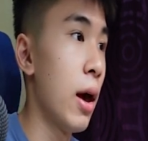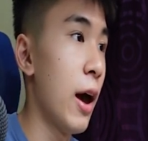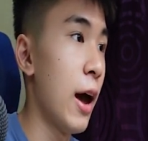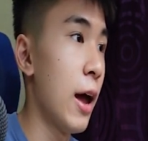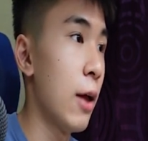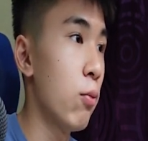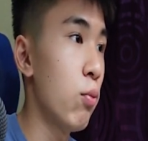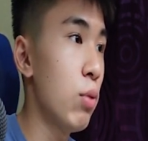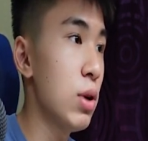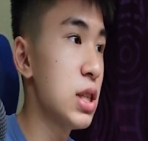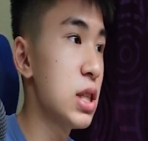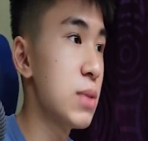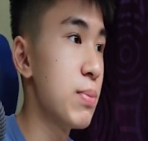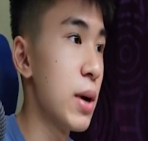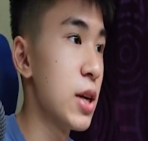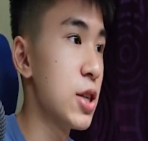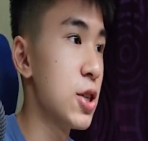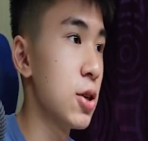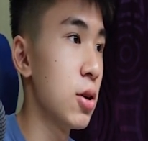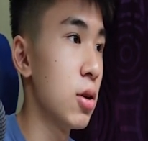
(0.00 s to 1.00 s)
And what's
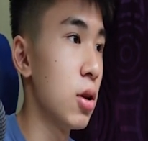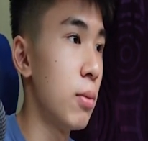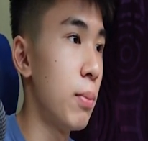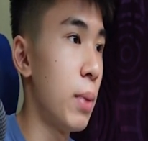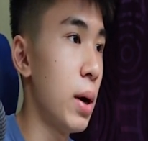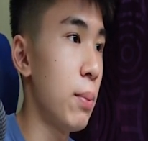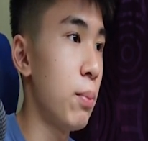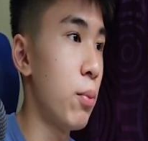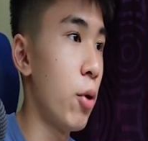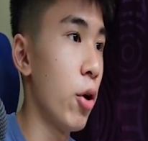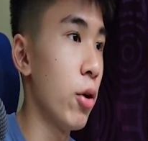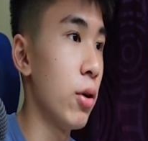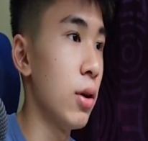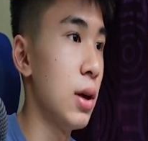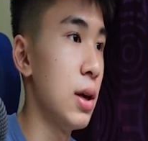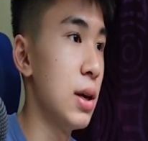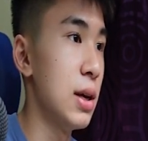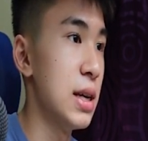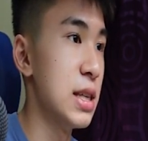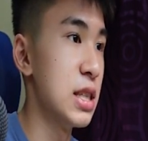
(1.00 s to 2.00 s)
special about point
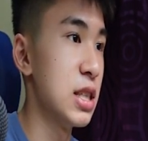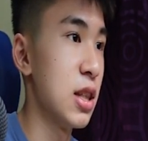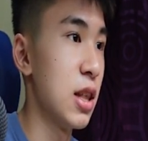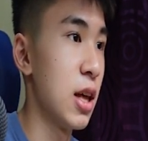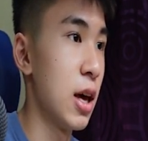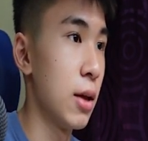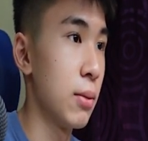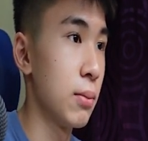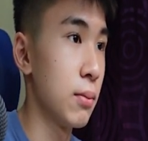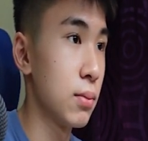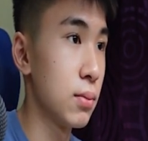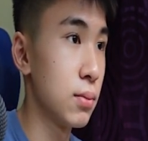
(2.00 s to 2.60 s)
E is that